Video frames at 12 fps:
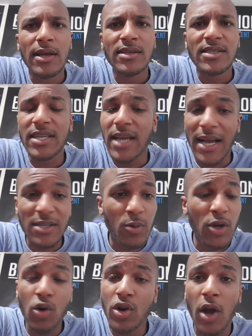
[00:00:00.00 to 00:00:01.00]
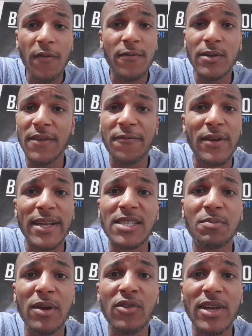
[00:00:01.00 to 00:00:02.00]
See, guys, we all go through different
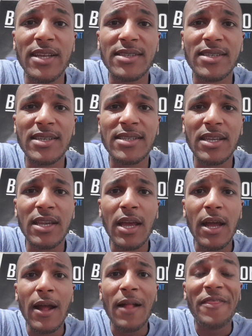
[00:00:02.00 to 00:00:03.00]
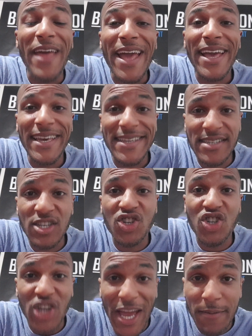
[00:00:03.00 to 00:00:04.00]
experiences, and they're here to
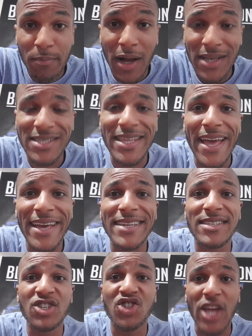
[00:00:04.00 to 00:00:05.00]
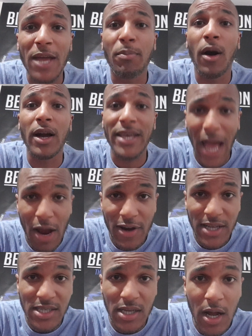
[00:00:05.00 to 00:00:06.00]
shape us. They're here to shape our
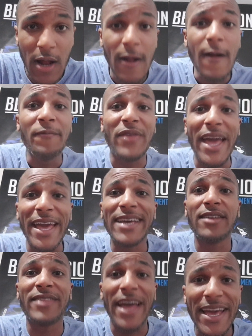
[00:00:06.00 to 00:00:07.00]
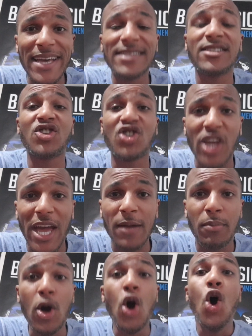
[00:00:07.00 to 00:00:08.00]
character. They're here to
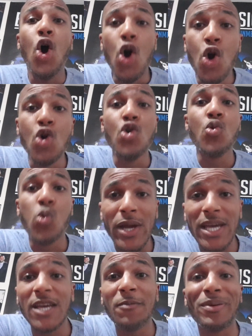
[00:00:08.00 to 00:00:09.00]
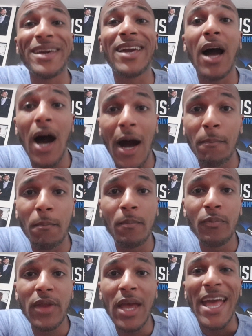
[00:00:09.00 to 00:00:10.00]
shape who we become
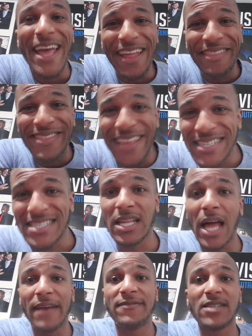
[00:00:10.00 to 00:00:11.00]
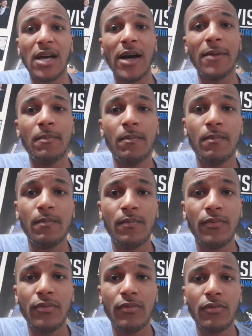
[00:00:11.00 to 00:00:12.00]
in this lifetime.
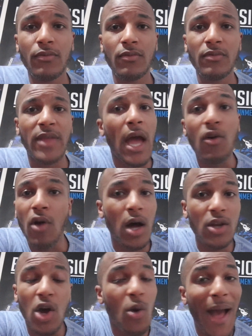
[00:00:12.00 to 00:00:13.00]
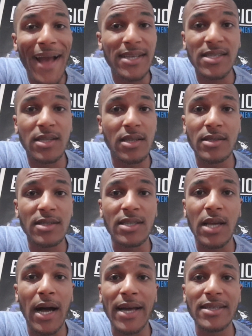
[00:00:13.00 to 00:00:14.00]
There are no accidents,
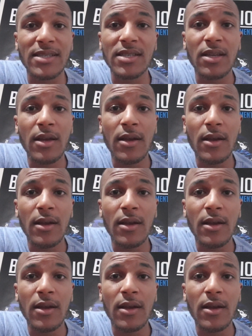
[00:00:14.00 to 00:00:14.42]
guys.